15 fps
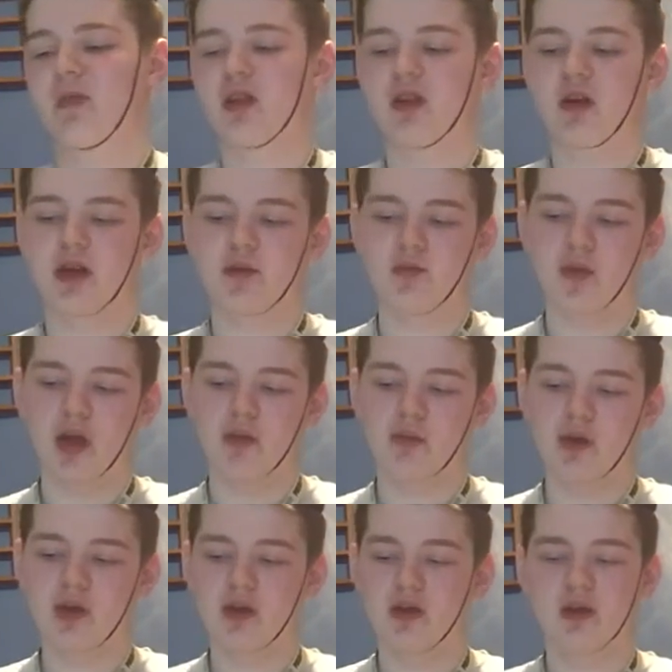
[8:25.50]
Like
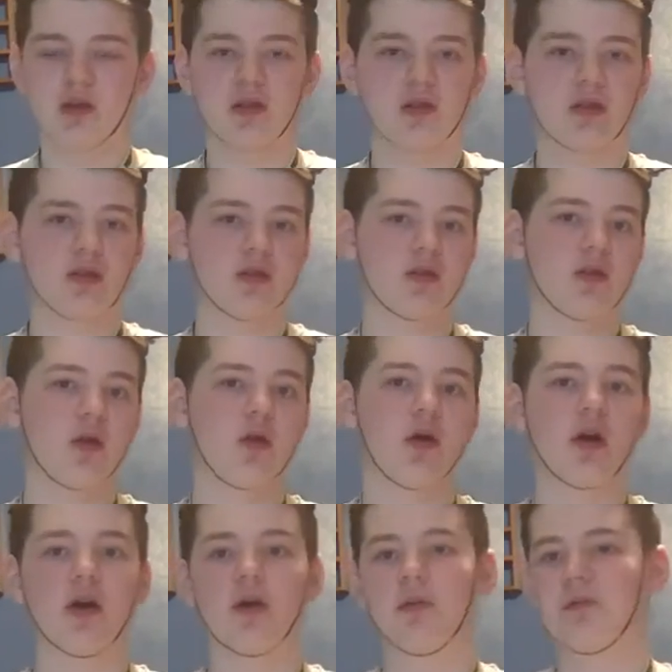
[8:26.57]
maybe they'll
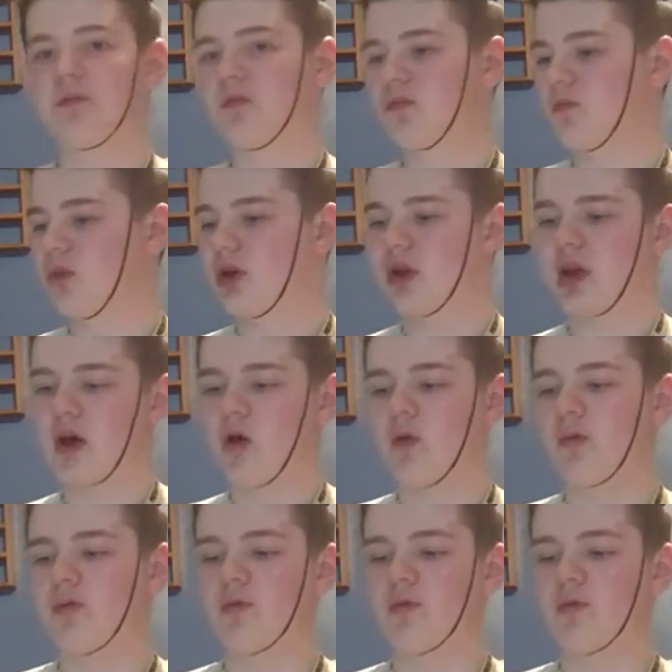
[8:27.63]
put out